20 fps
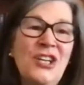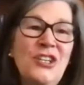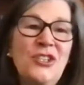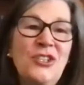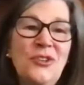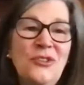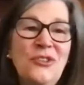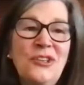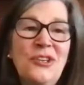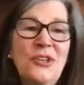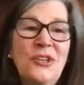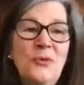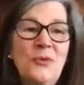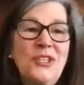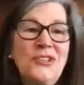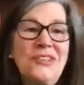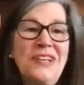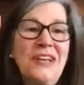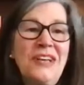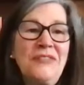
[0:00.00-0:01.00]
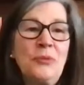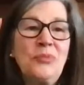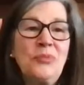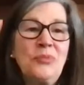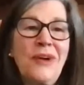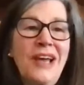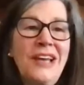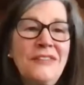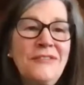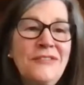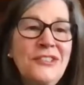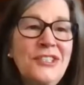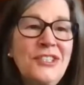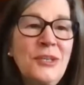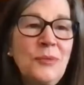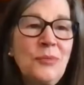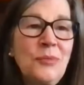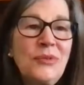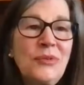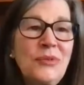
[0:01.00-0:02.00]
do you think we should have a
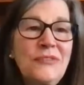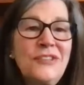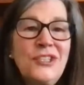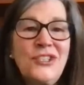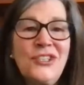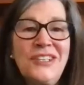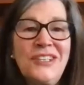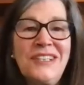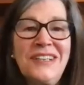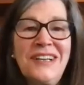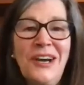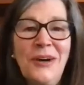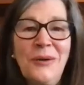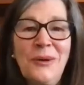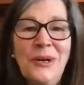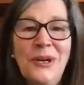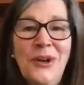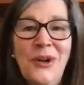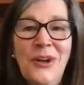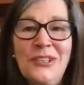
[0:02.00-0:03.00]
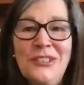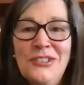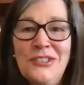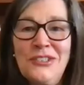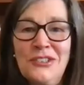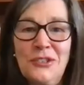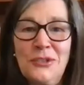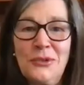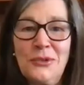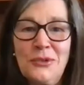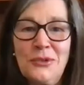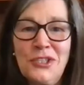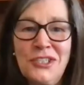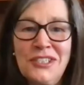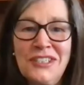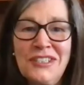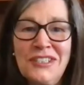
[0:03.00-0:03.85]
privacy provision in our constitution?